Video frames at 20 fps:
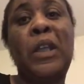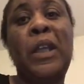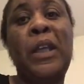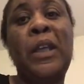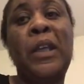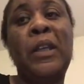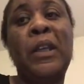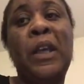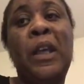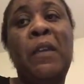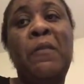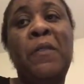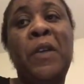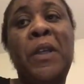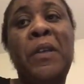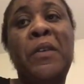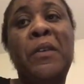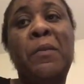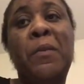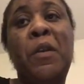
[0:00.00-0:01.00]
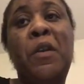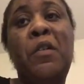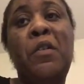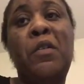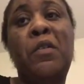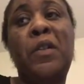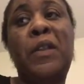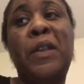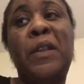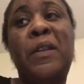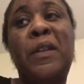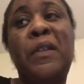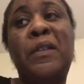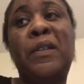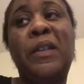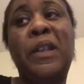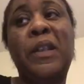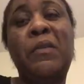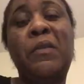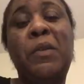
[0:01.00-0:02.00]
And I invite them all to
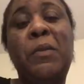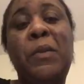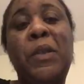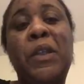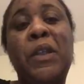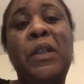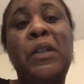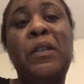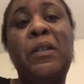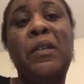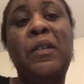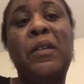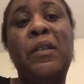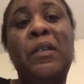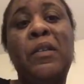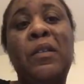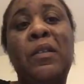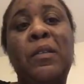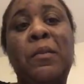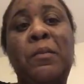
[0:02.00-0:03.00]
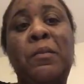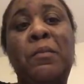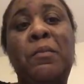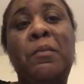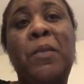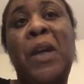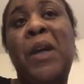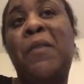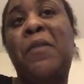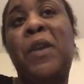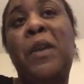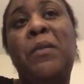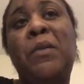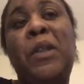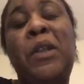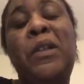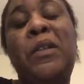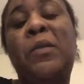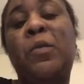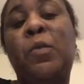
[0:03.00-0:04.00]
Thanksgiving, because my
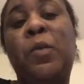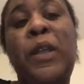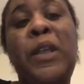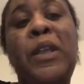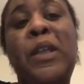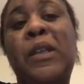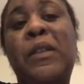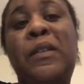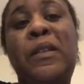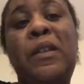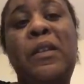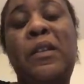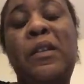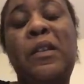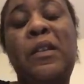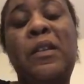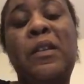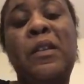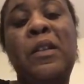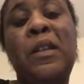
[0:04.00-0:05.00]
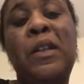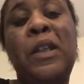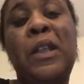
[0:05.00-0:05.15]
family is way extended.